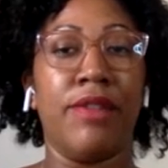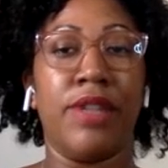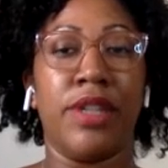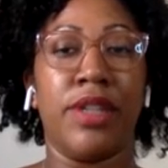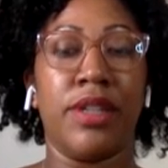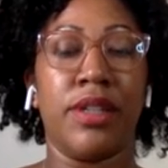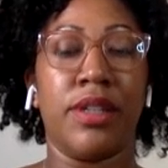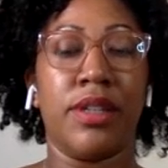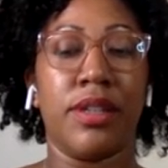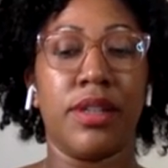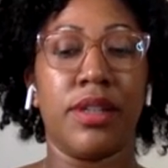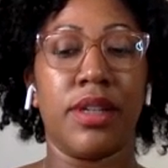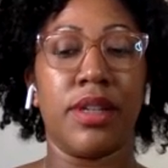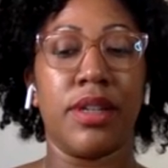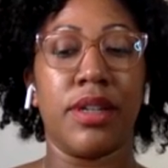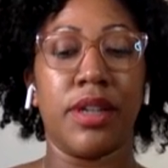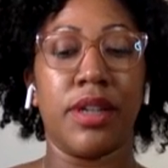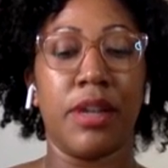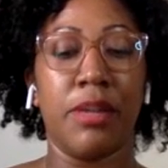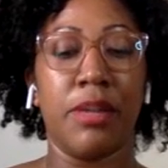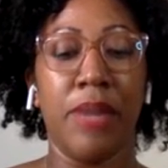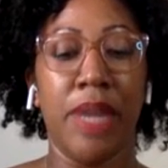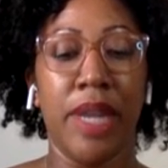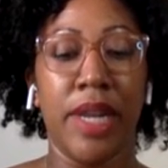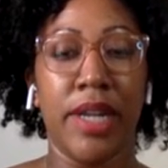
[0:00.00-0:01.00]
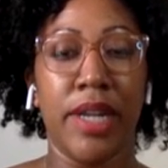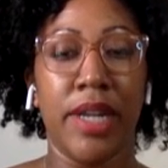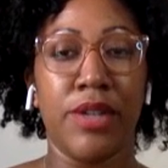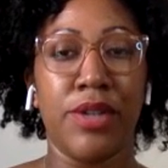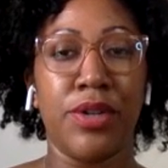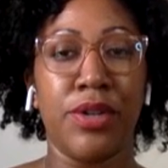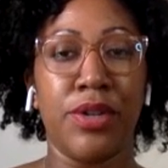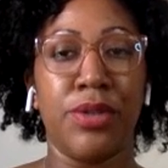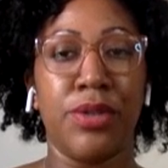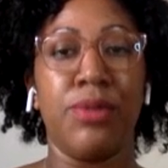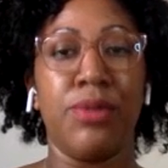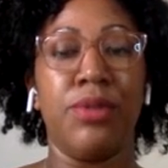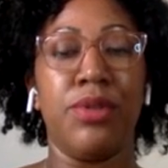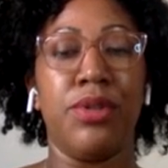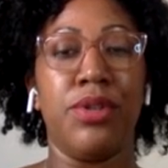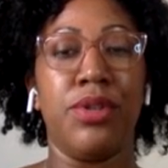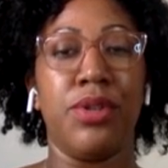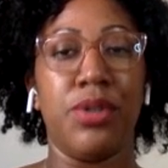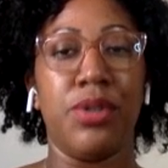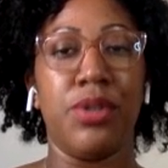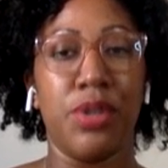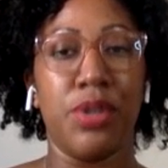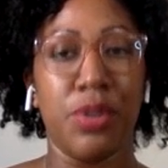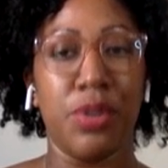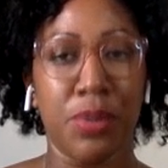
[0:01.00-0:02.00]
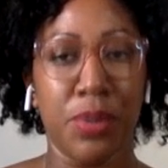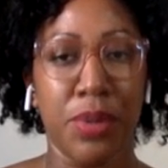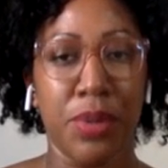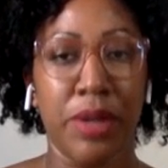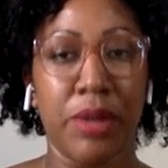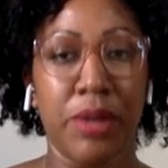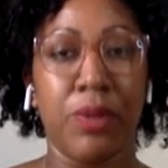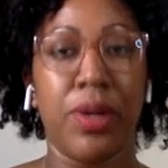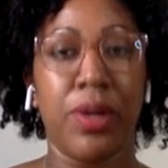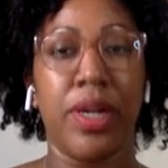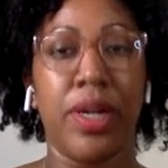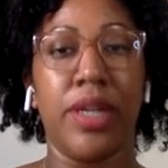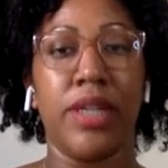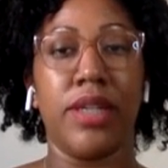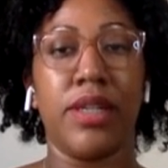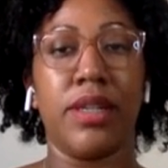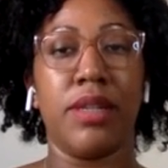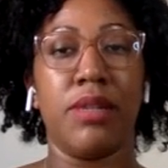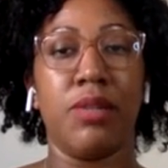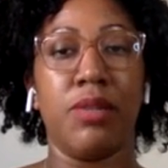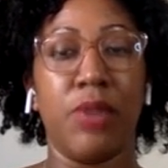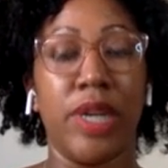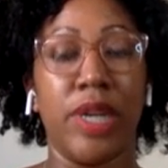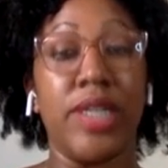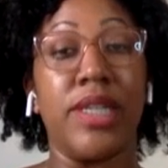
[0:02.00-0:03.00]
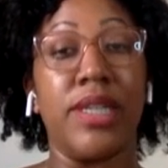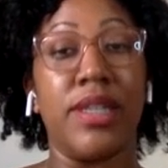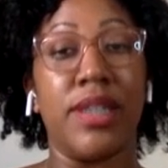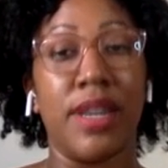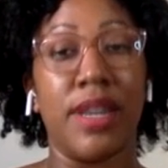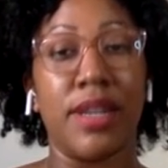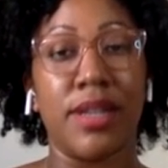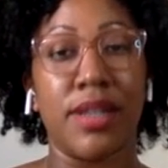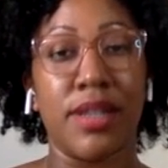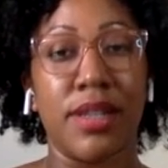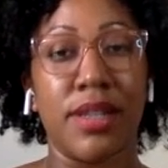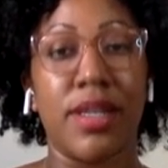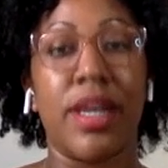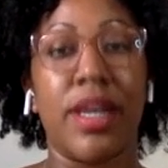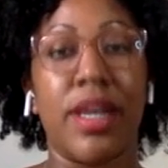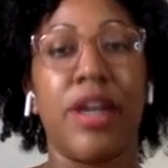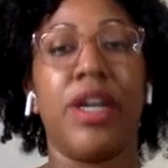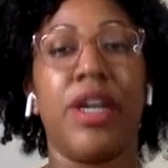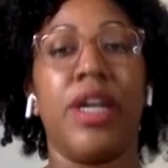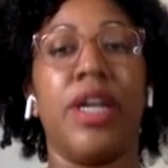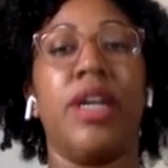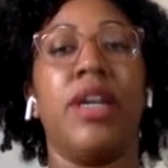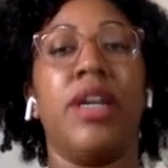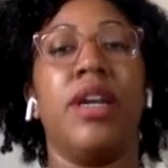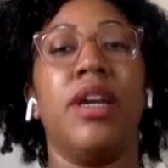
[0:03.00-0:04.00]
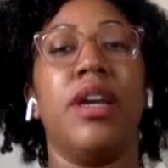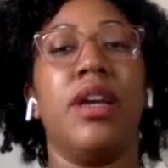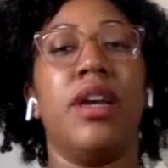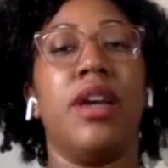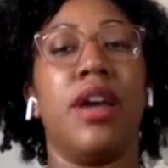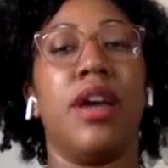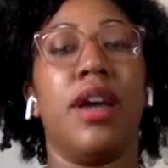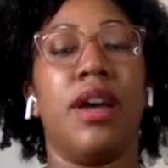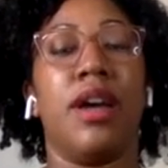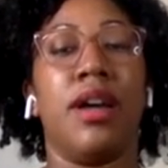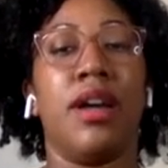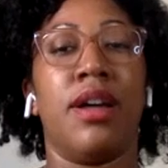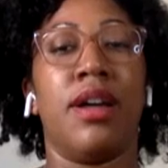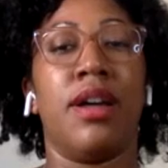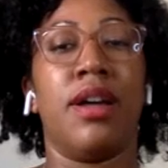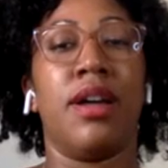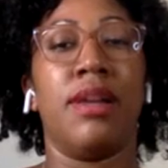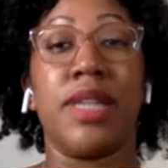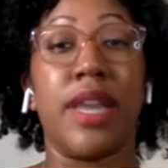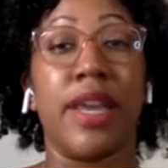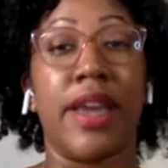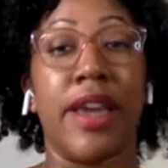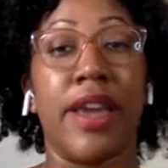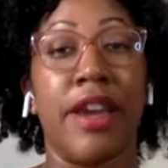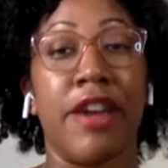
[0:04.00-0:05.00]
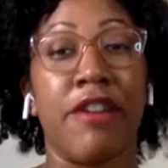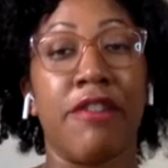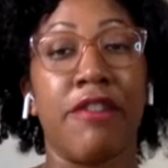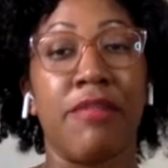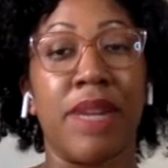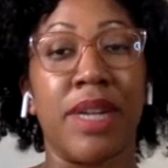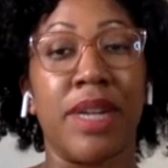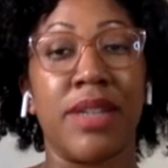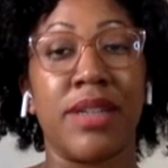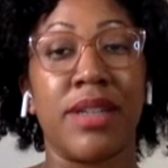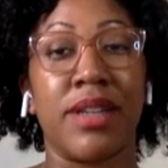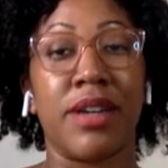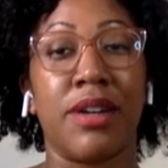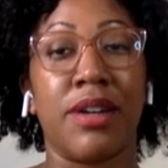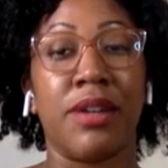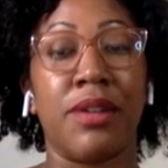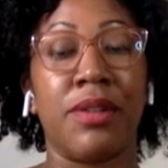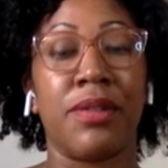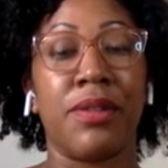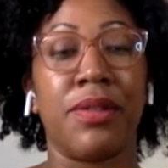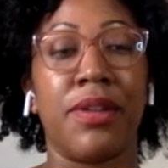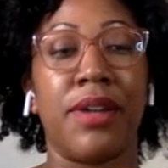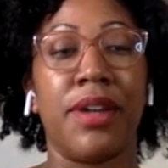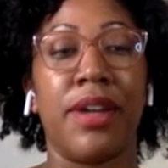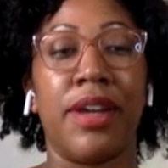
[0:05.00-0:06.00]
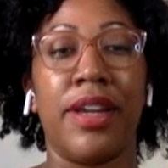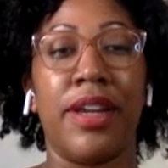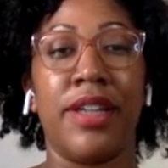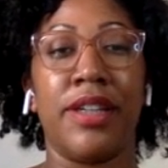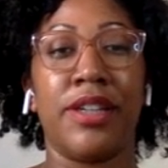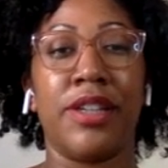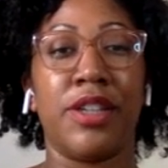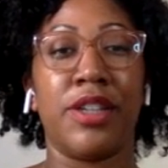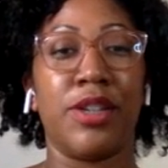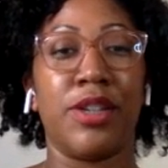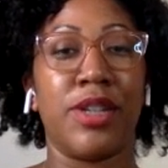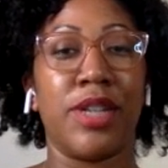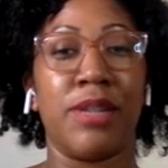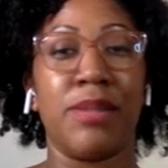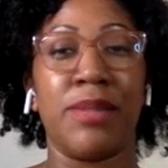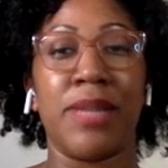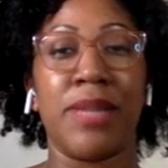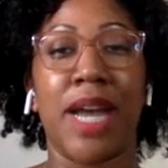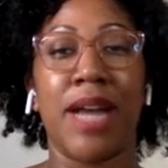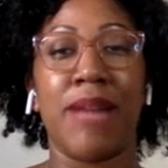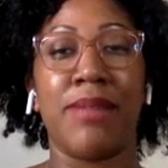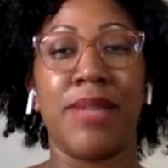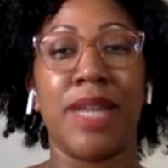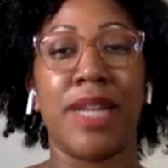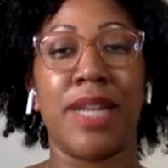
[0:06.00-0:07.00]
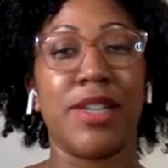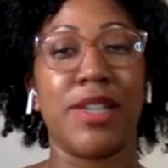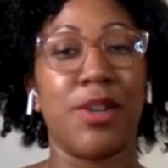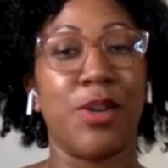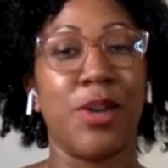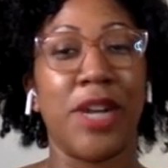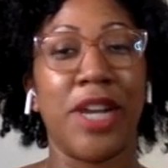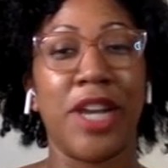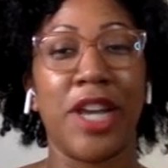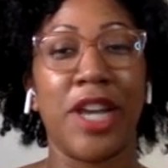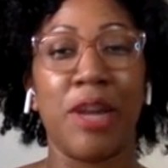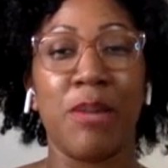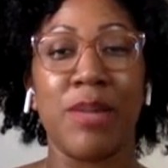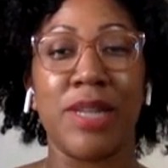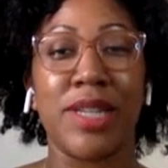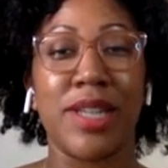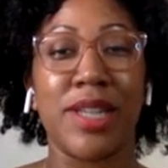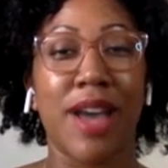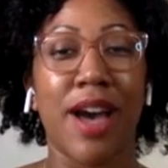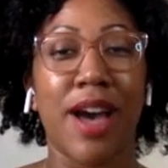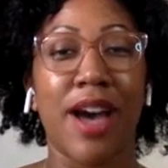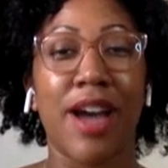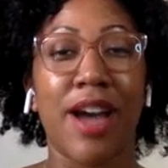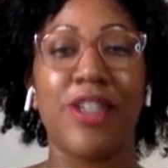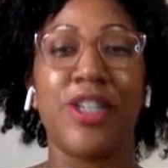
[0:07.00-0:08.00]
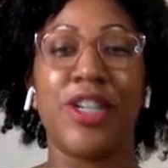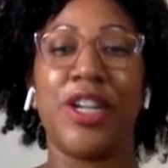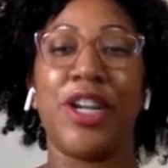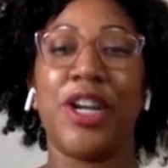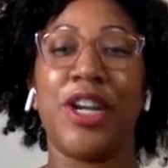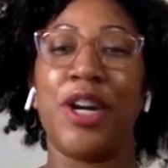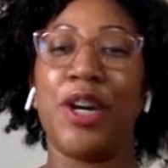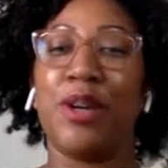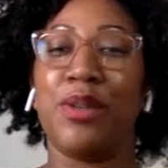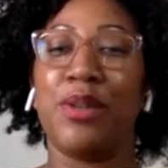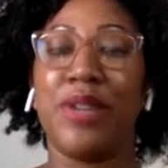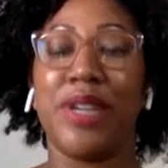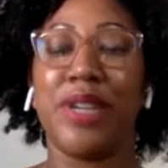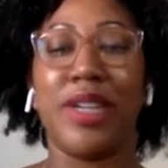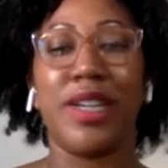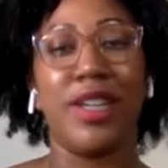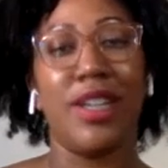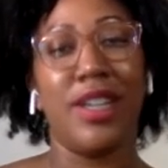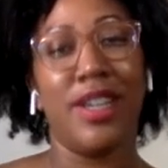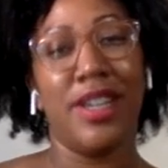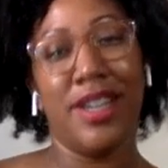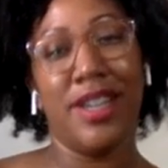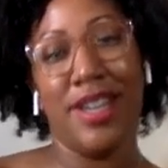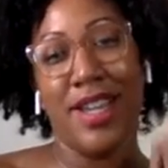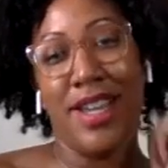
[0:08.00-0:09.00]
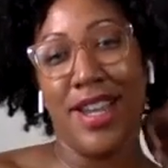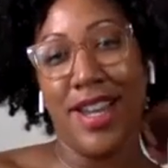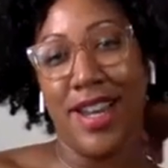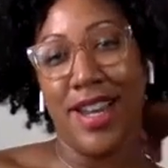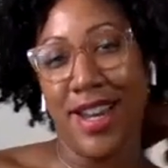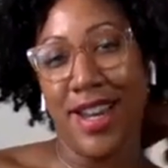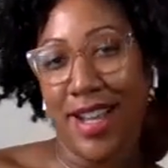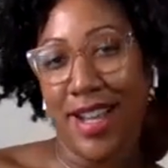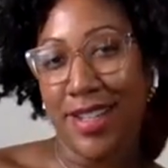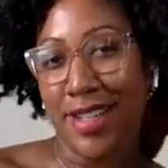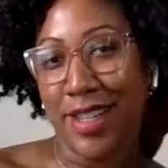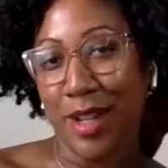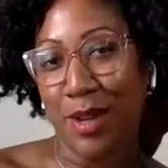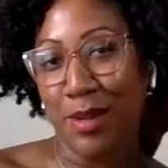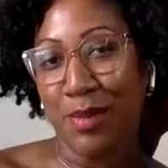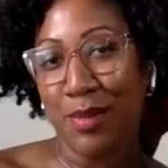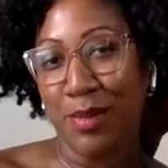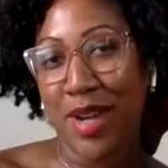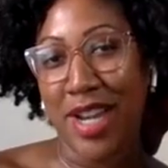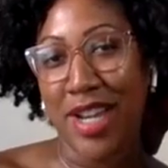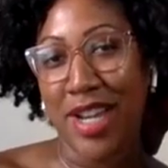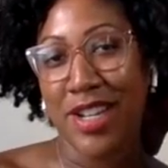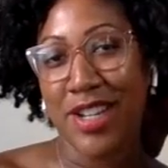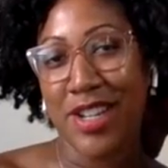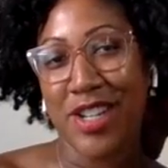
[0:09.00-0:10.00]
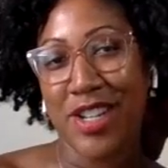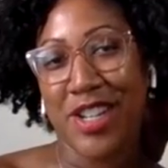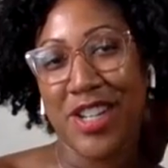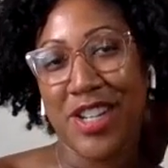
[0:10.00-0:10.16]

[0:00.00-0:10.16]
I'm just committed to doing what is necessary to take care of myself. And so sometimes that's going to get a massage. In COVID, not so much.